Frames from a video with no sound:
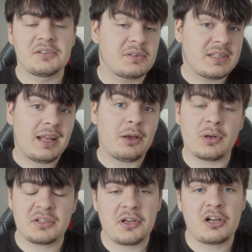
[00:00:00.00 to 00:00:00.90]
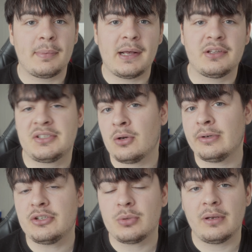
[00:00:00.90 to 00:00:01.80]
So today I want to talk about the
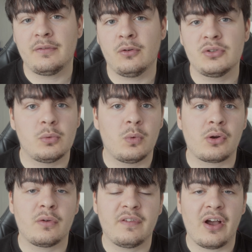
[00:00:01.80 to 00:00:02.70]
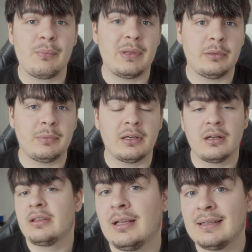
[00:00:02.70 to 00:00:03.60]
Sony
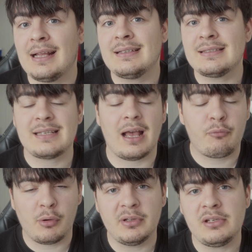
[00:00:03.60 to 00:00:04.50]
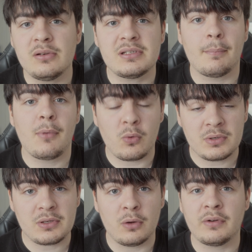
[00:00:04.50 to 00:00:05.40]
24-105mm, the lens I've probably used the
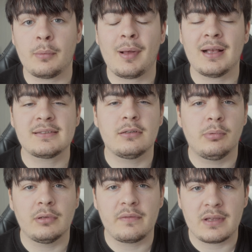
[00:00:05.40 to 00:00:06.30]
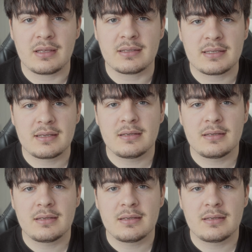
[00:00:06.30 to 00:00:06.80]
most over the past couple of years.